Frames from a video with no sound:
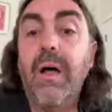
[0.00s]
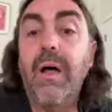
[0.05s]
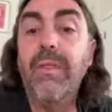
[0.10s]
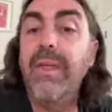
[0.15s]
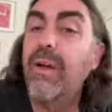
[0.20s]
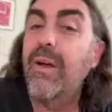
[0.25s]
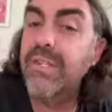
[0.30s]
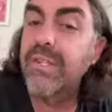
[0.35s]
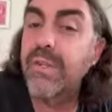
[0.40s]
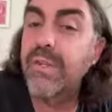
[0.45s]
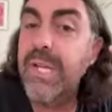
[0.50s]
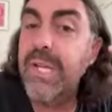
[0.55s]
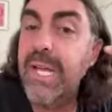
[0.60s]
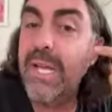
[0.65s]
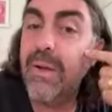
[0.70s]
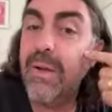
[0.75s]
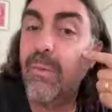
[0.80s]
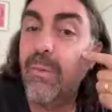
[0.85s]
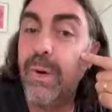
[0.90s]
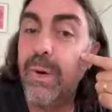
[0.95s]
they also
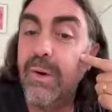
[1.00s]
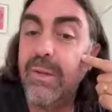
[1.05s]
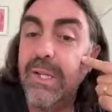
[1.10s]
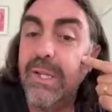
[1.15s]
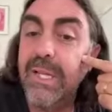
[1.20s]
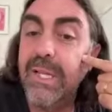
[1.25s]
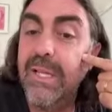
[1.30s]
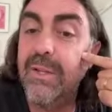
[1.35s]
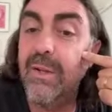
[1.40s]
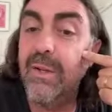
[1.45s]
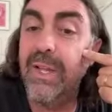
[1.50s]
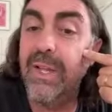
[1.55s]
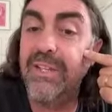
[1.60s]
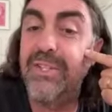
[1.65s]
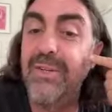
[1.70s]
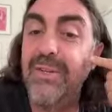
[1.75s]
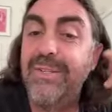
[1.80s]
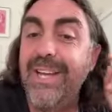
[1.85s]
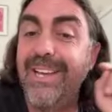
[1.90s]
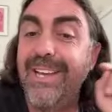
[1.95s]
take, weirdly, they'll
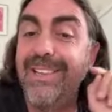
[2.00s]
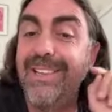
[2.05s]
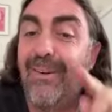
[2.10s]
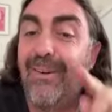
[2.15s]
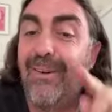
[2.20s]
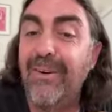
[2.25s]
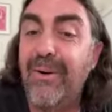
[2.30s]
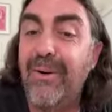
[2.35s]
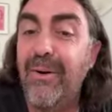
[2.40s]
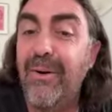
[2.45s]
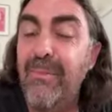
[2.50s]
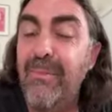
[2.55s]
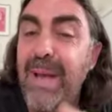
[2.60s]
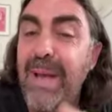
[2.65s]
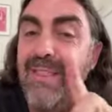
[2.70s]
let you take the art home,